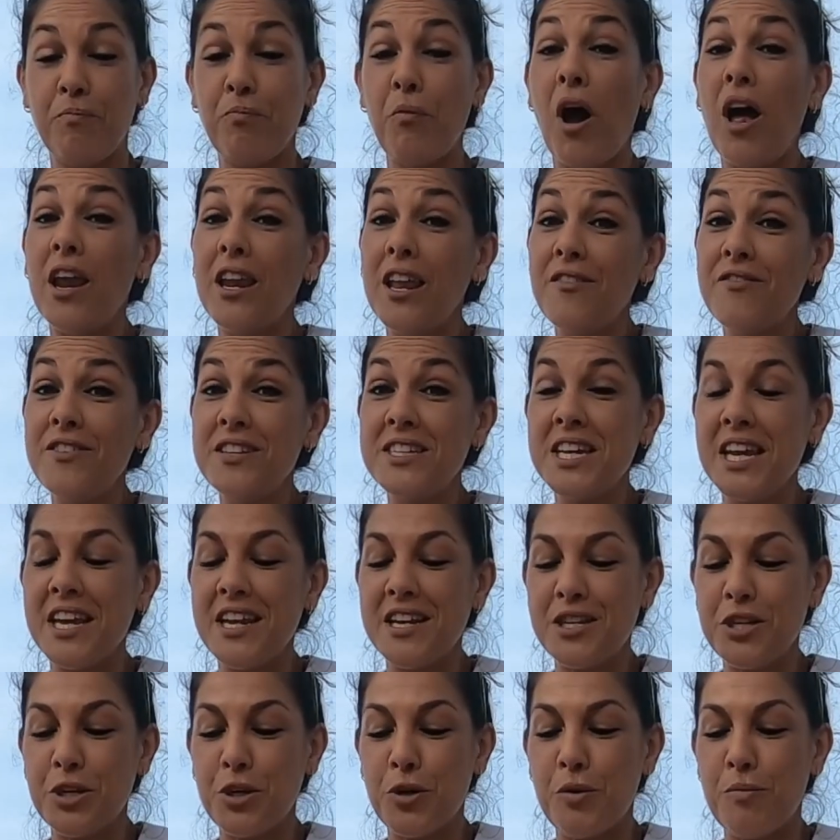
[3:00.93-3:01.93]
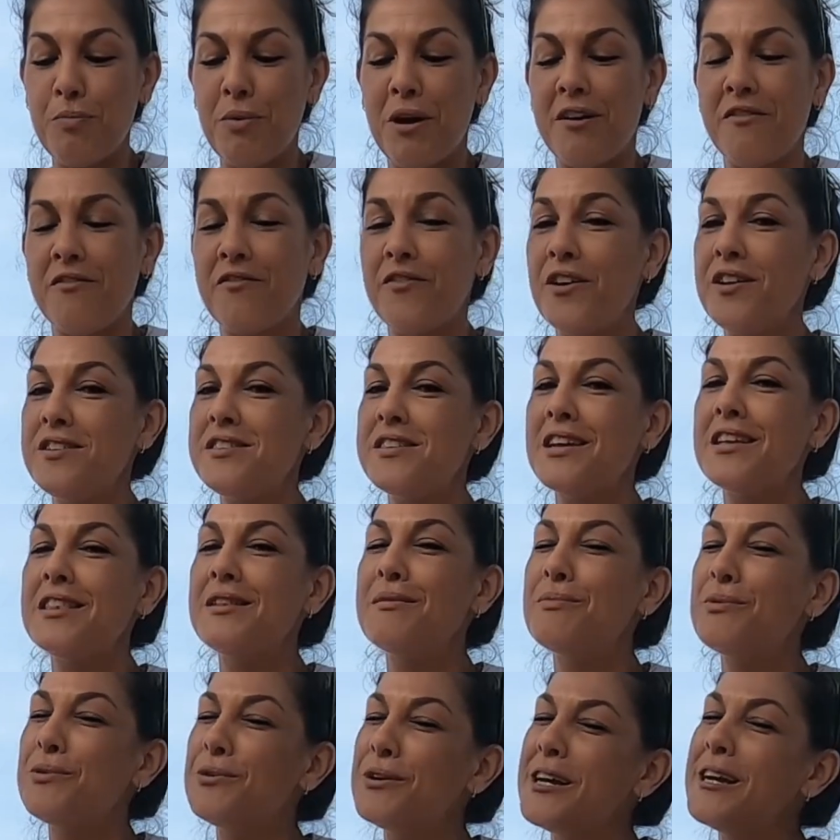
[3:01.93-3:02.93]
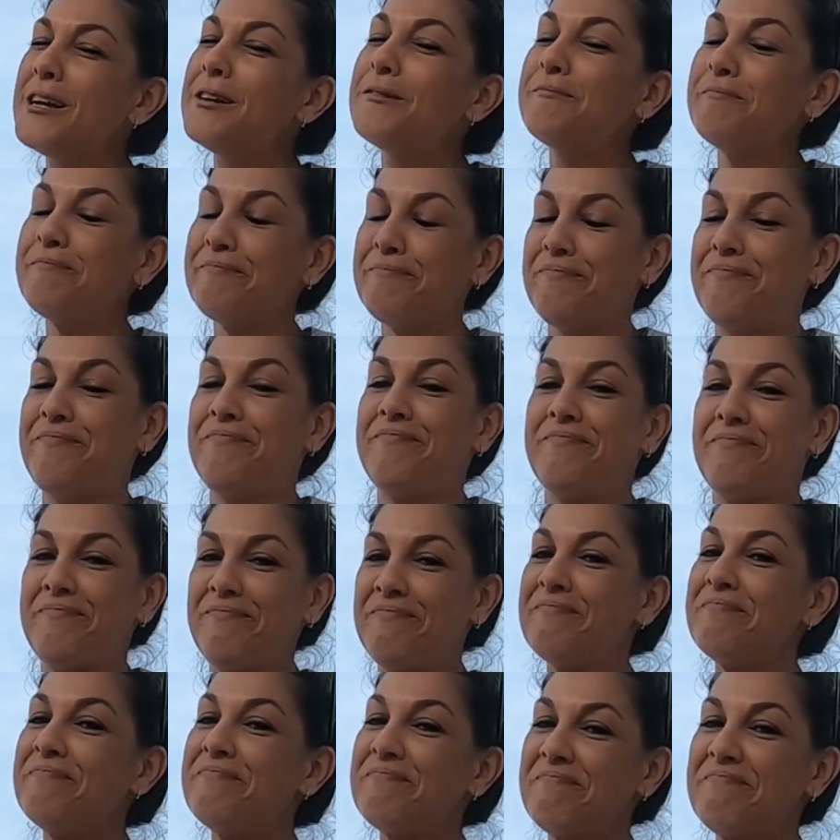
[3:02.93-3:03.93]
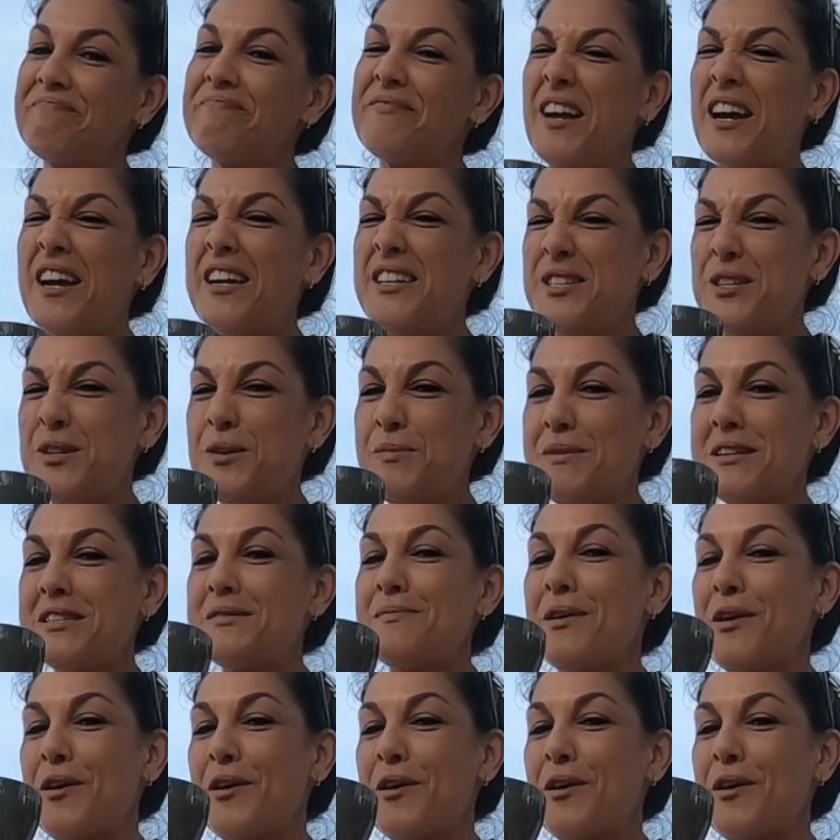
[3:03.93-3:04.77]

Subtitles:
I love a tea too, but first thing in the morning, I do miss my